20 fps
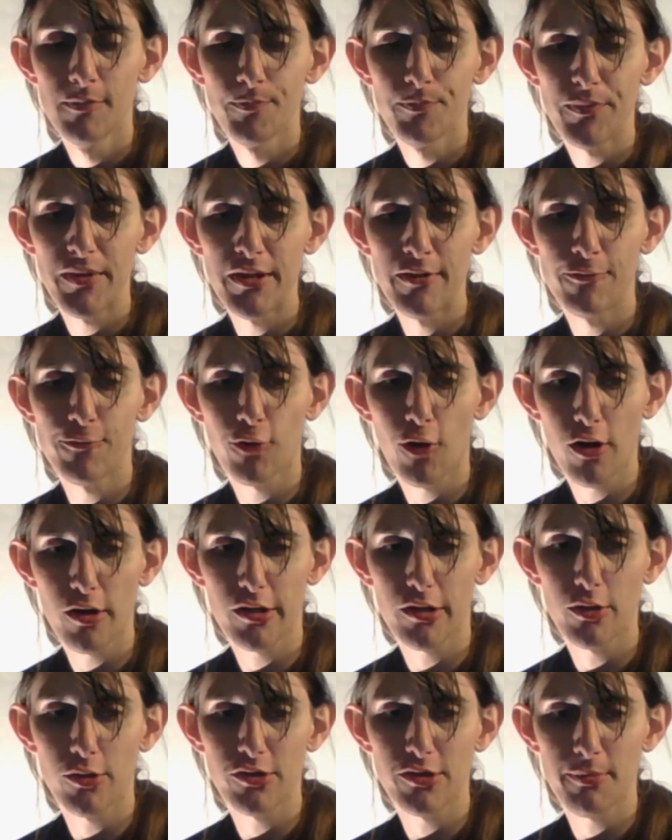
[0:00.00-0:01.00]
in
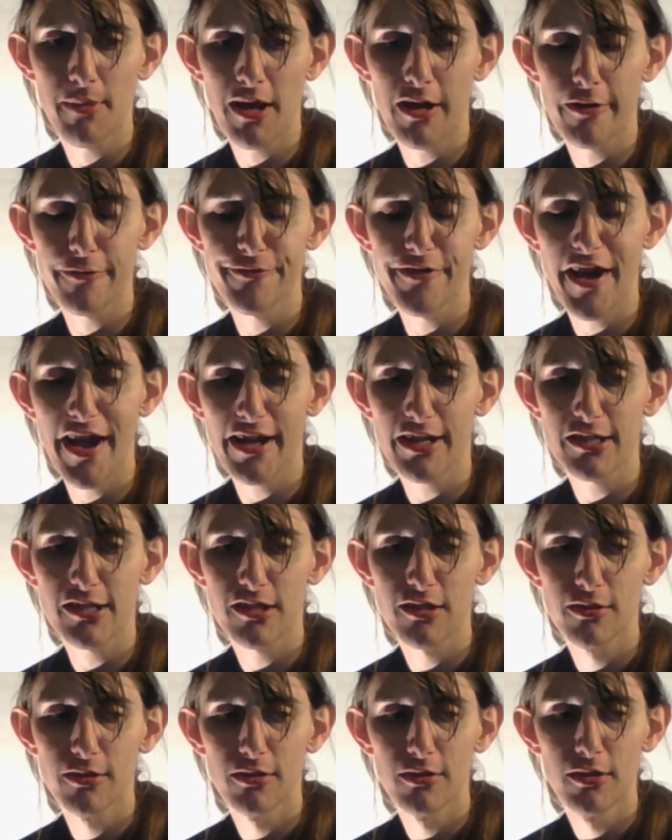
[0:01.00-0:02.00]
Fargo, as a matter of fact.
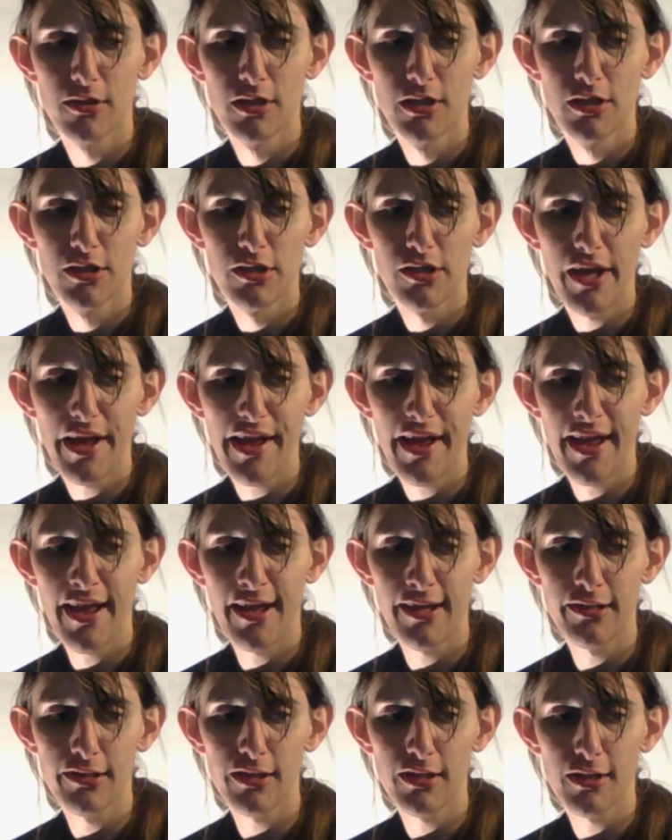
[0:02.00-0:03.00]

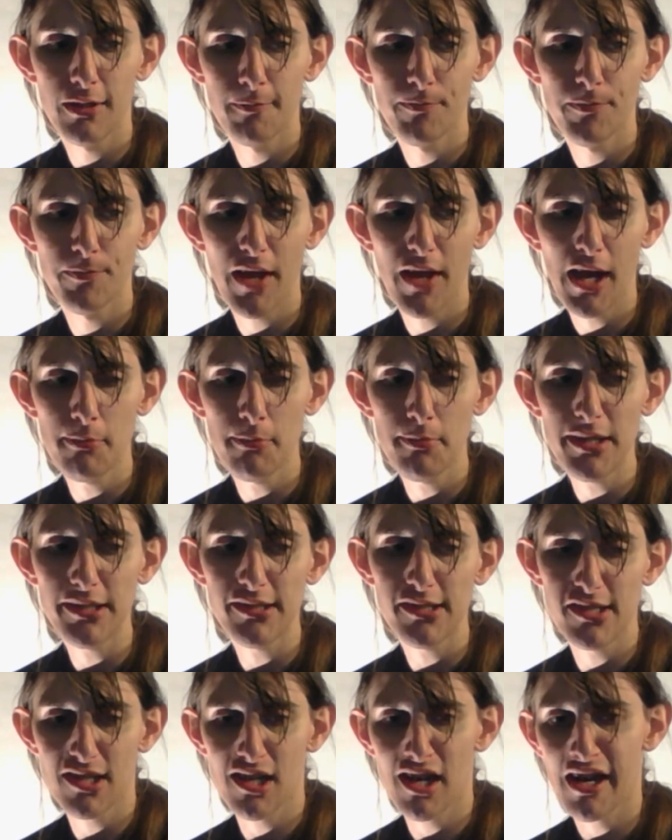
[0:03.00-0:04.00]
And I met
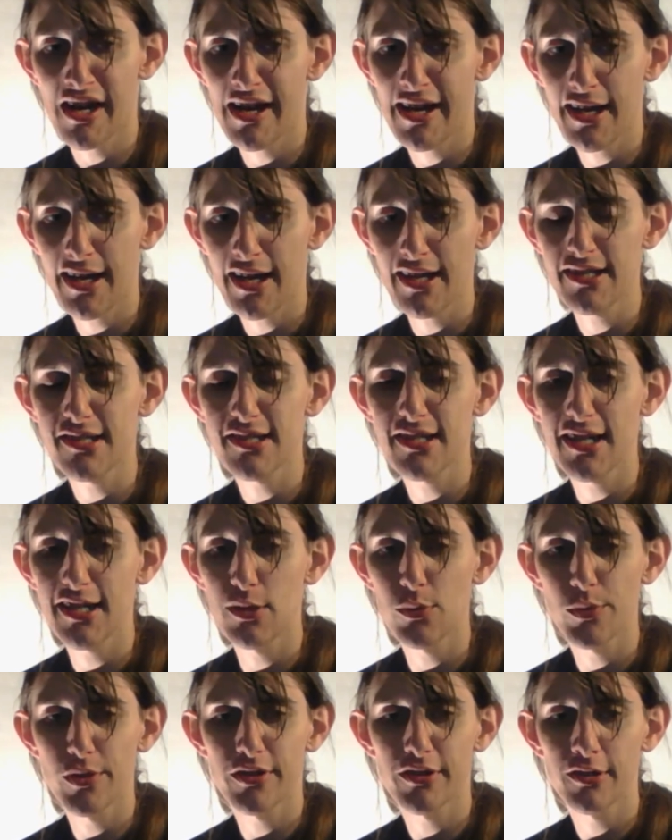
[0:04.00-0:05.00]
this guy. I stayed
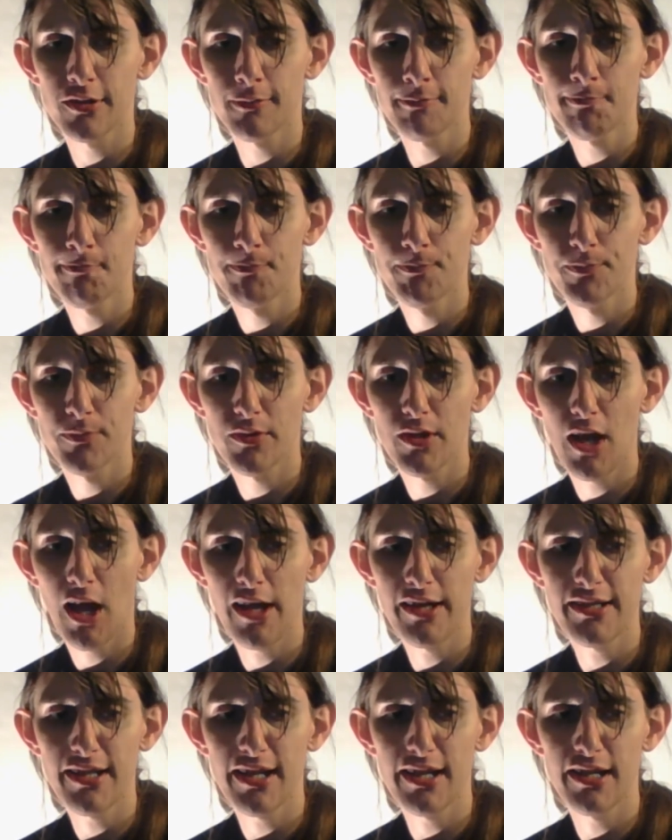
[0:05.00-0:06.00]
with him. I
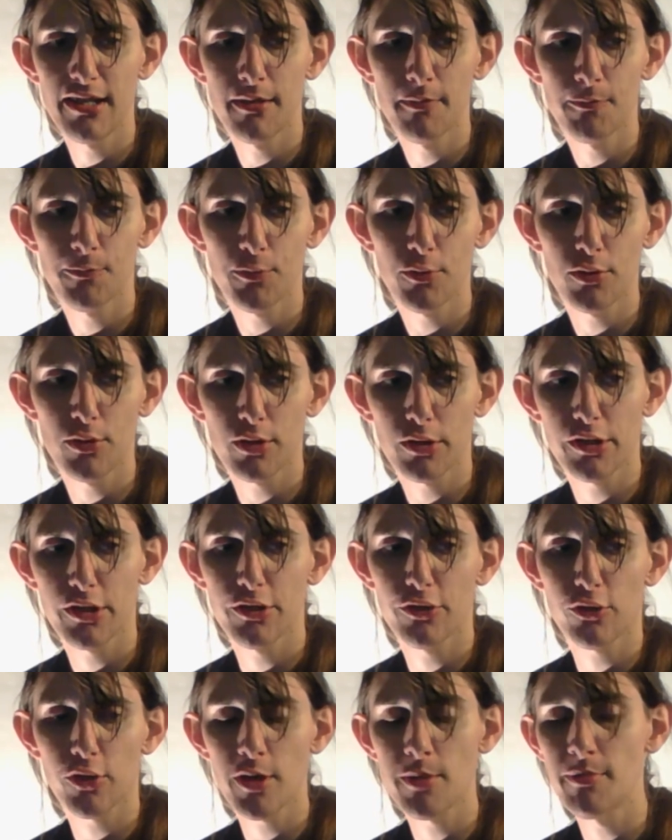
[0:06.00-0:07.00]
dated him for a good
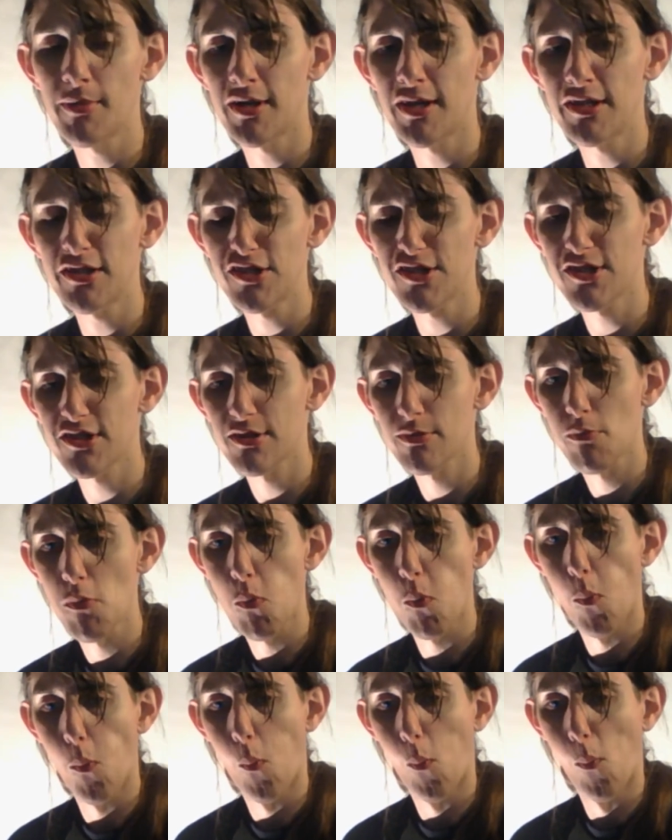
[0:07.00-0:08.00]
3 months.
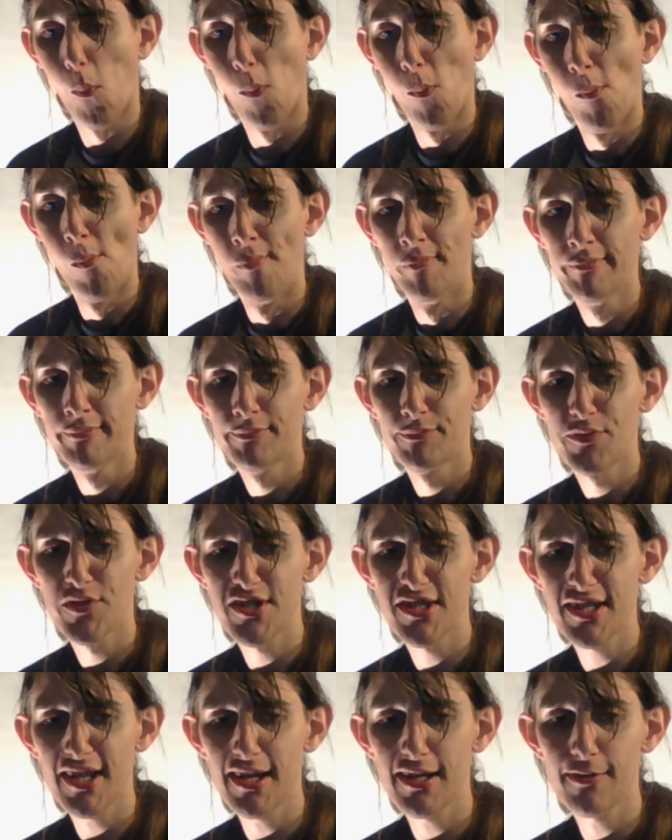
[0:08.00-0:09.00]

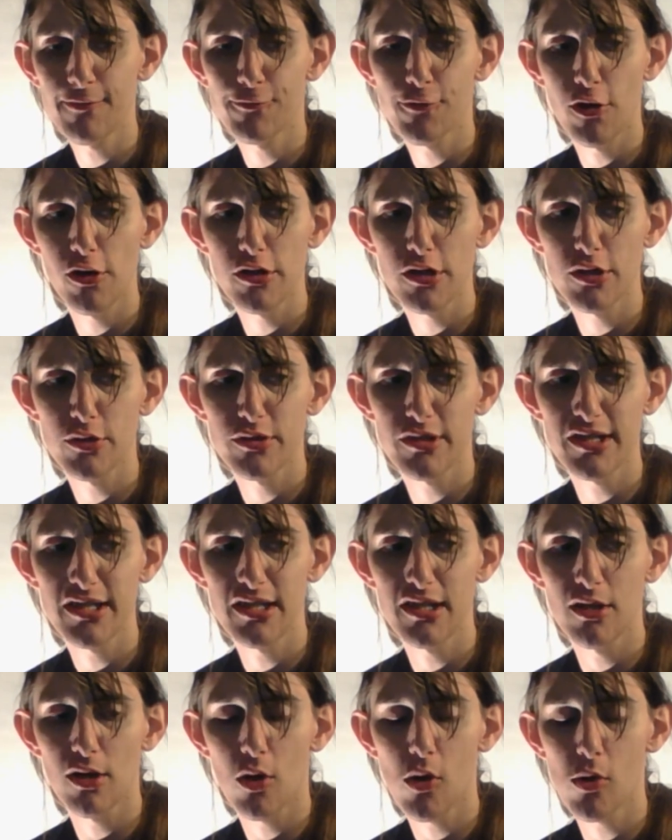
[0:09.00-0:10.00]
Stayed in Fargo,
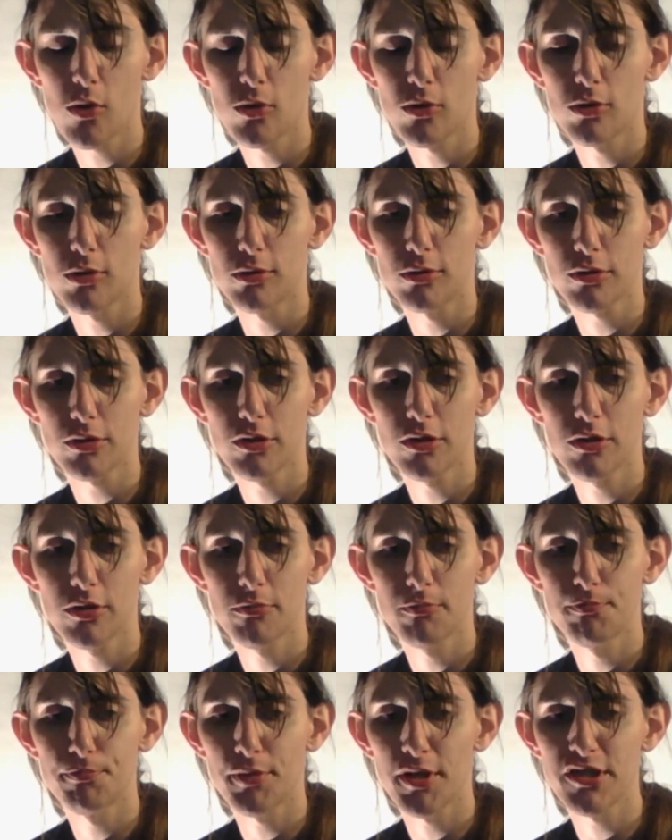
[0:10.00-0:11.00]
did a whole
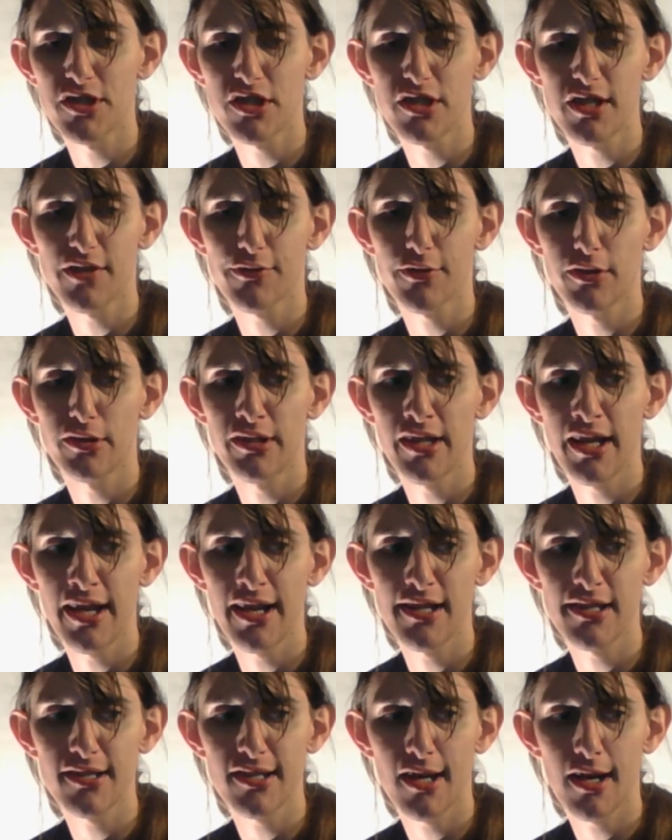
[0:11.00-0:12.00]
bunch of different
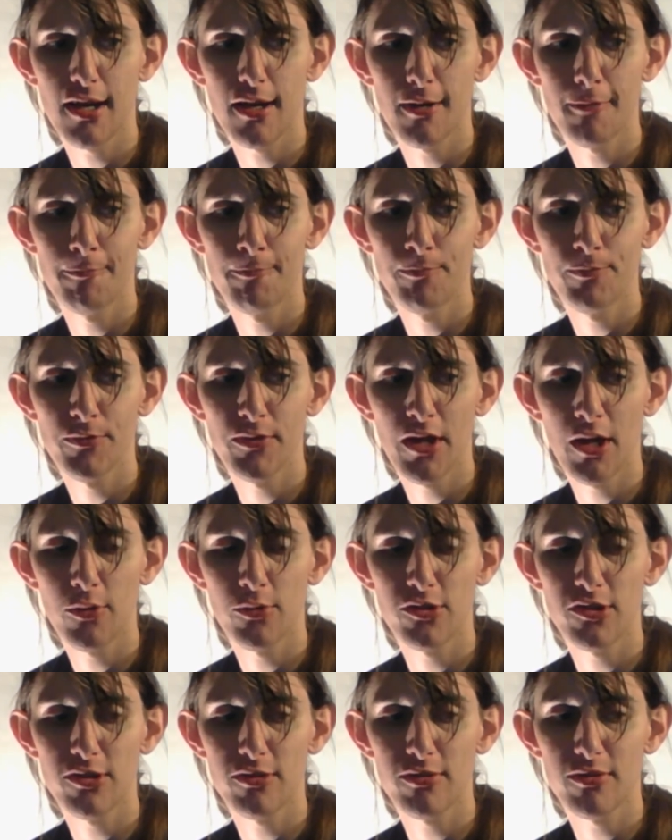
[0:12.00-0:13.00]
things. I
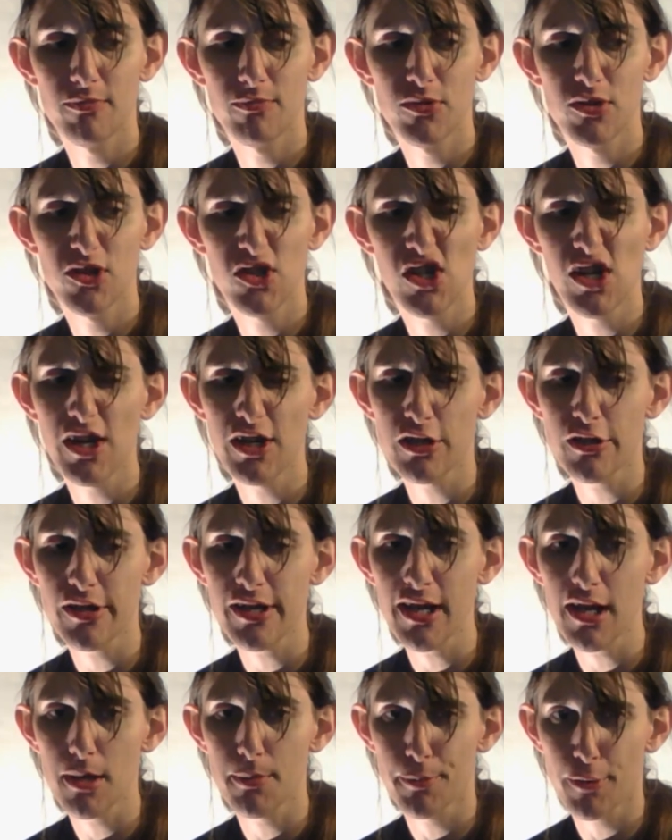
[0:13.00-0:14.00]
was a security
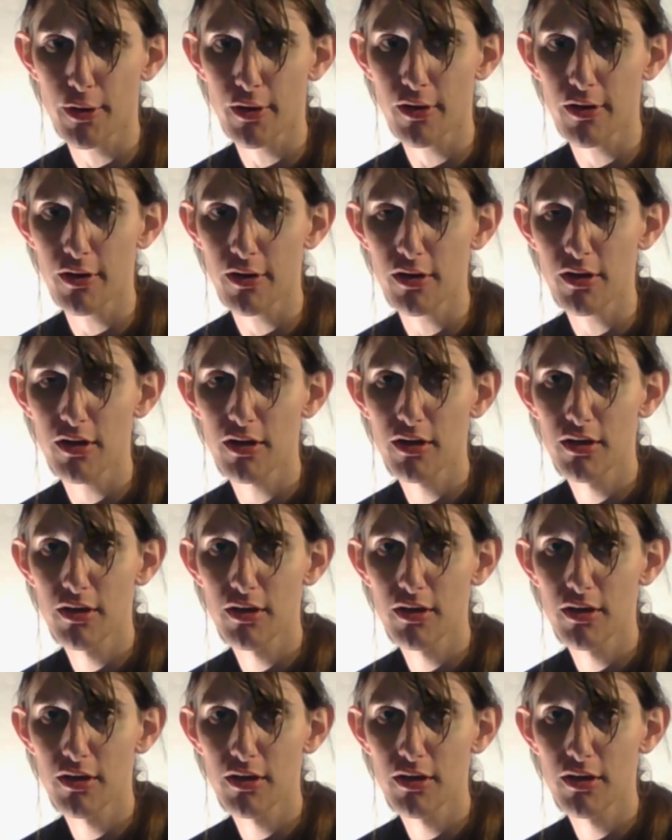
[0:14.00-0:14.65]
at a bar.